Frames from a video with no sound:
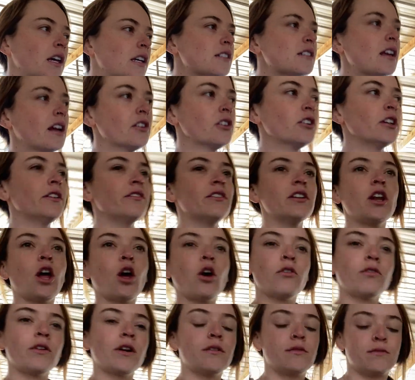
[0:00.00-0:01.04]
Because I don't even
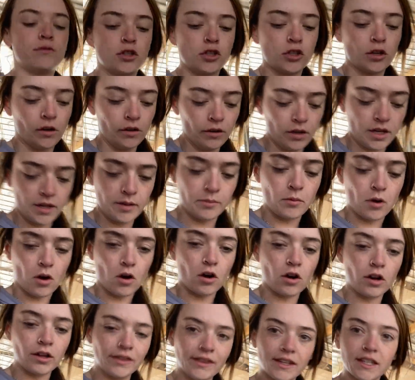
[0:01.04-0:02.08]
know if I've showed him
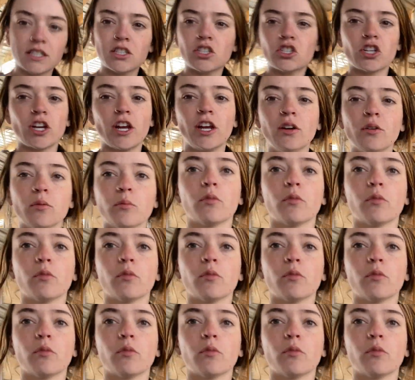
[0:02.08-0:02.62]
on this channel